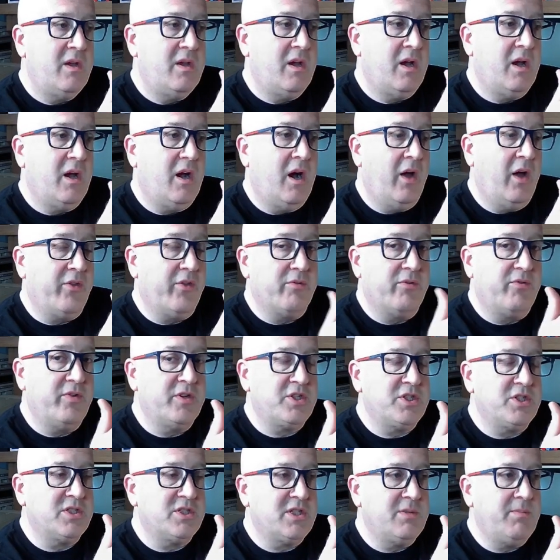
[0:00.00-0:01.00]
other
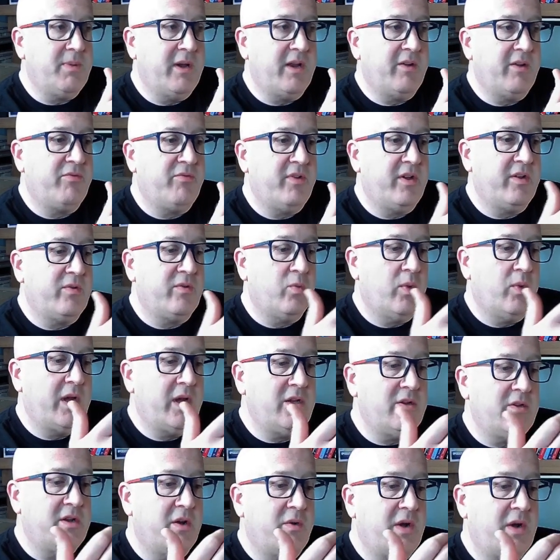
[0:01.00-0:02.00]
efficiency benefit where
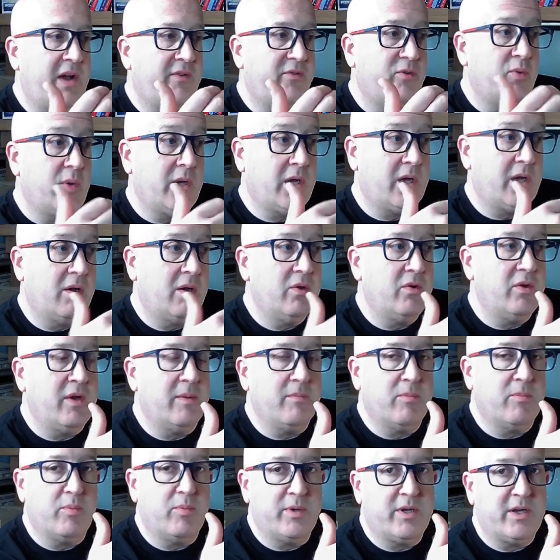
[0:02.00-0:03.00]
you don't have to include
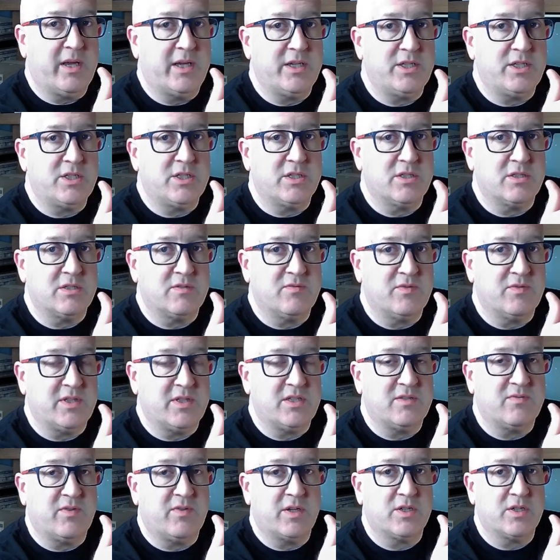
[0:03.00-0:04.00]
implementations for
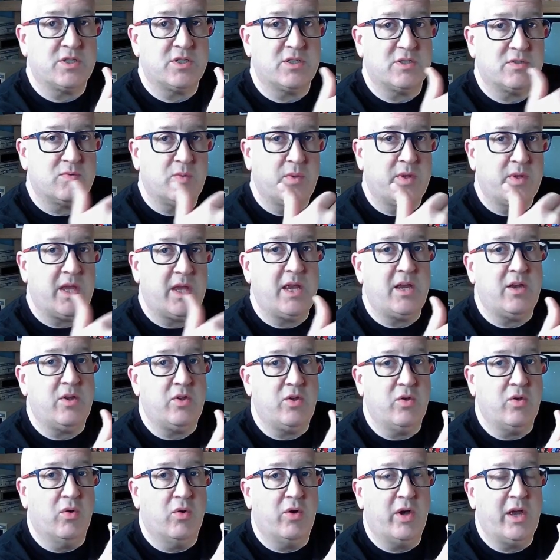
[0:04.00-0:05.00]
these functions within
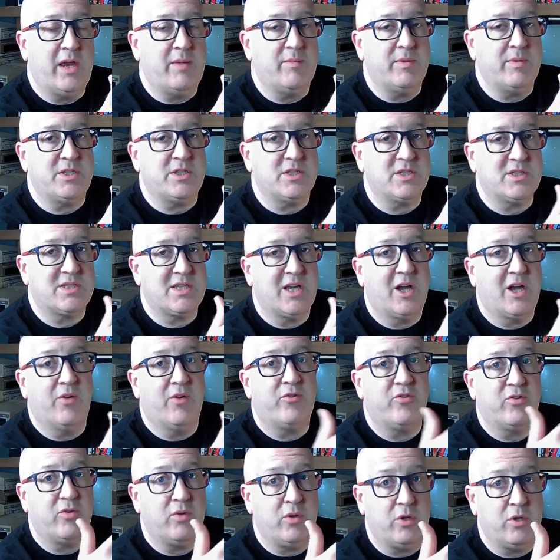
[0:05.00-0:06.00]
your image
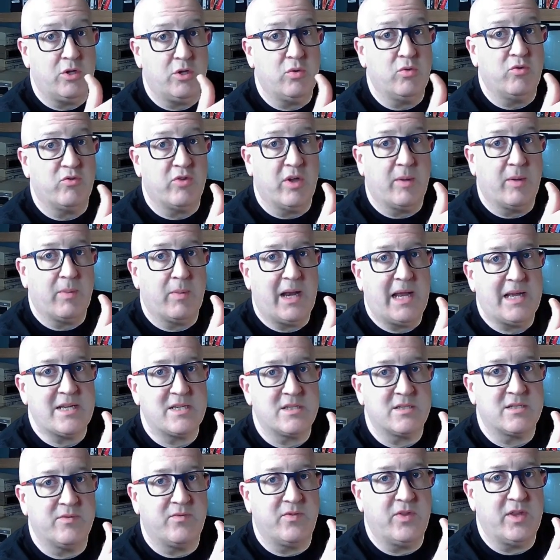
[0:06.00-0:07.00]
itself, so you use up
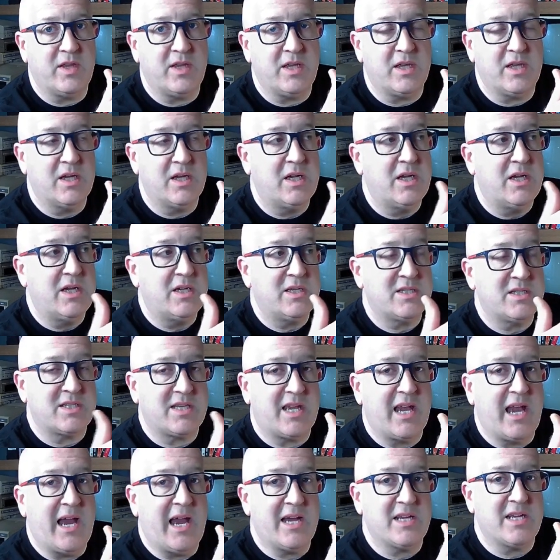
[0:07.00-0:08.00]
less of the
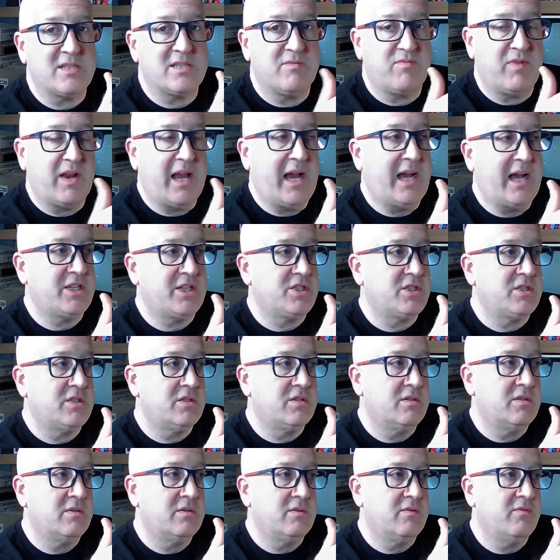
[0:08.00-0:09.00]
scarce flash
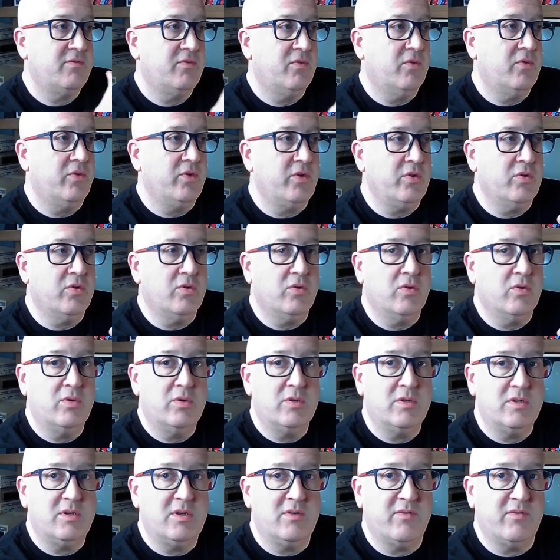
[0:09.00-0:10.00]
for your
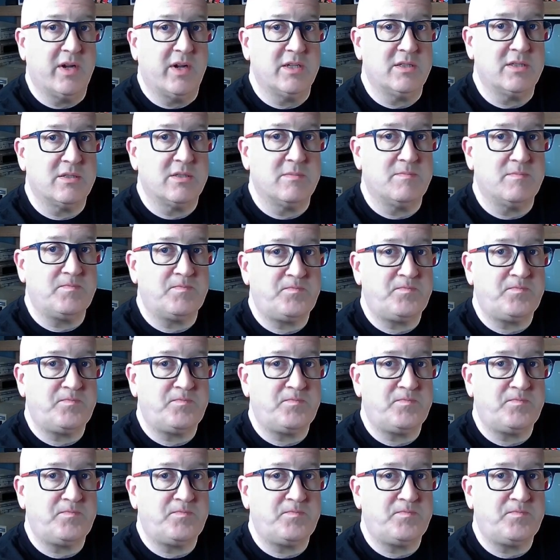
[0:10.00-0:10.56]
device.